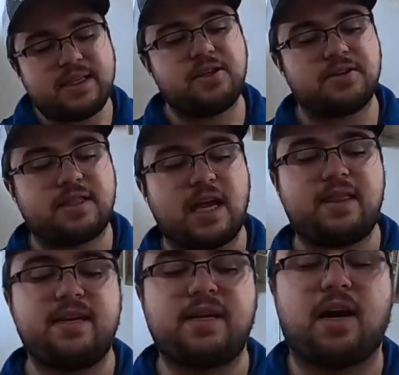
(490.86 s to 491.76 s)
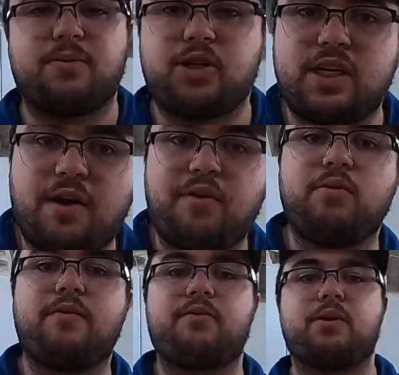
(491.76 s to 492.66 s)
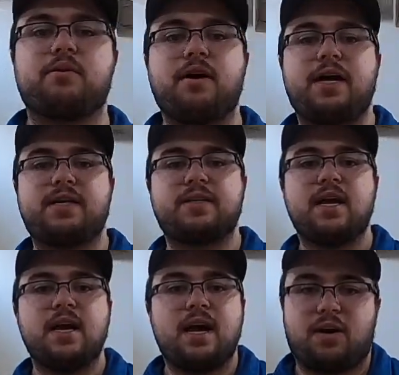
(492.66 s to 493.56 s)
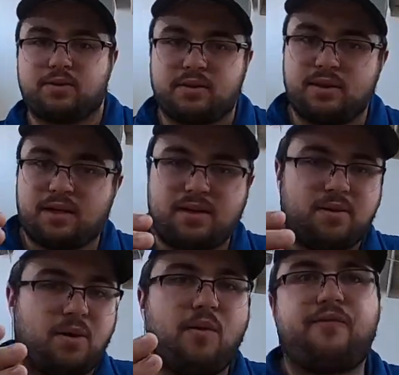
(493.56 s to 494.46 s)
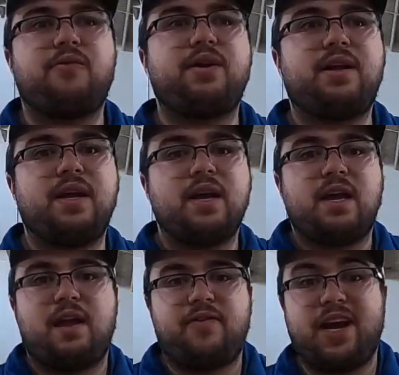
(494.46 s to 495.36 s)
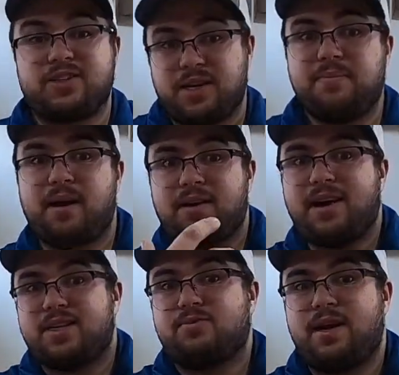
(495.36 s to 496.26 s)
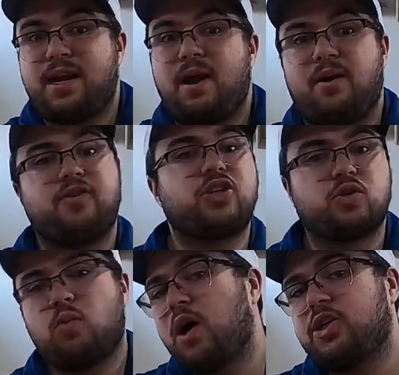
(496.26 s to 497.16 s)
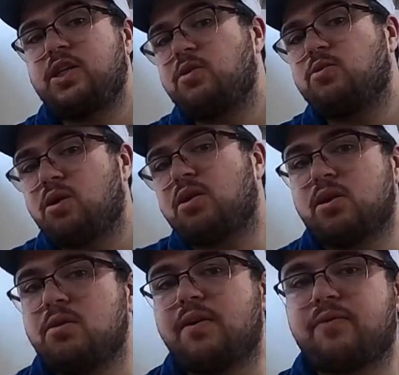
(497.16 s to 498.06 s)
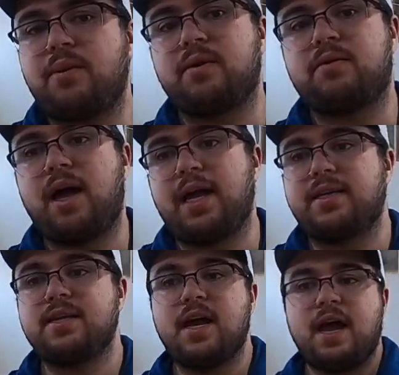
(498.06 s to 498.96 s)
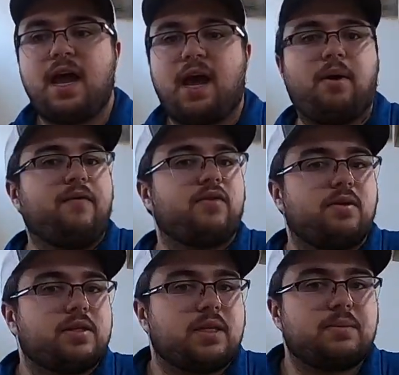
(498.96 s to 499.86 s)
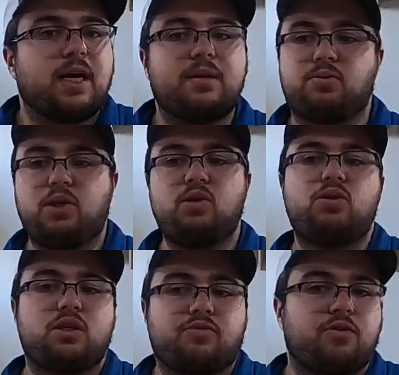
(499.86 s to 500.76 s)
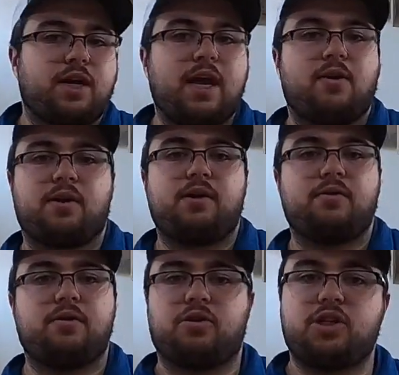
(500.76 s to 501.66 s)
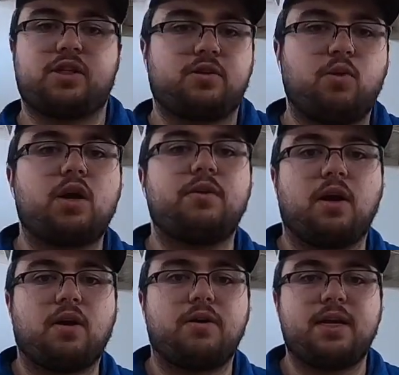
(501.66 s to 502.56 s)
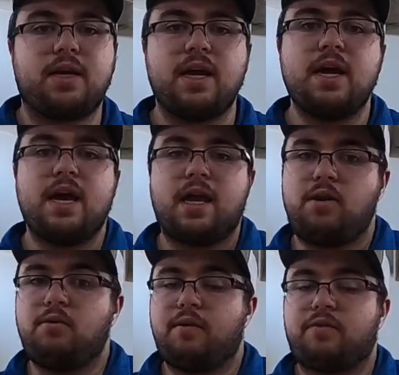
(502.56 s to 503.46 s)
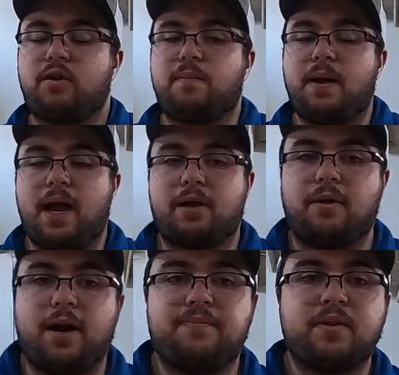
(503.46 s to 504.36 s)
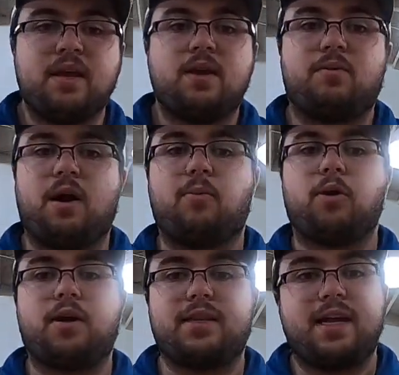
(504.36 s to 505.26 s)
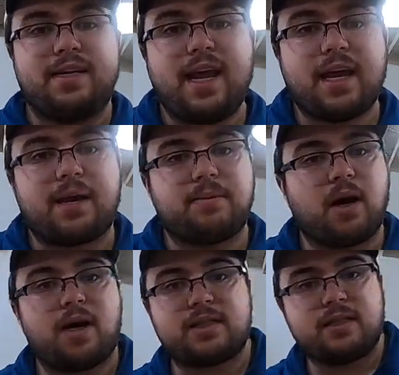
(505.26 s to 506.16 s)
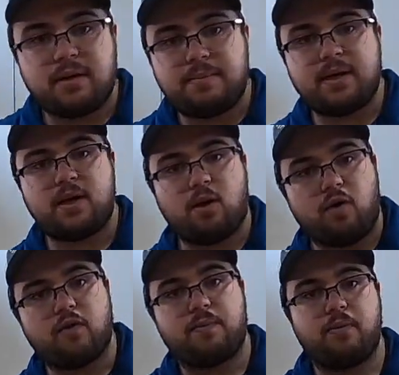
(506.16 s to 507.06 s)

easier said than done. We should definitely lift with your legs. Hopefully if you guys are in my class right now, or if you're just watching, you'll learn to lift with your legs. However, there are some times when you just forget, or you're just quickly hurrying and you lift with your back, right? While I'm working on that deck, I'm constantly bending over,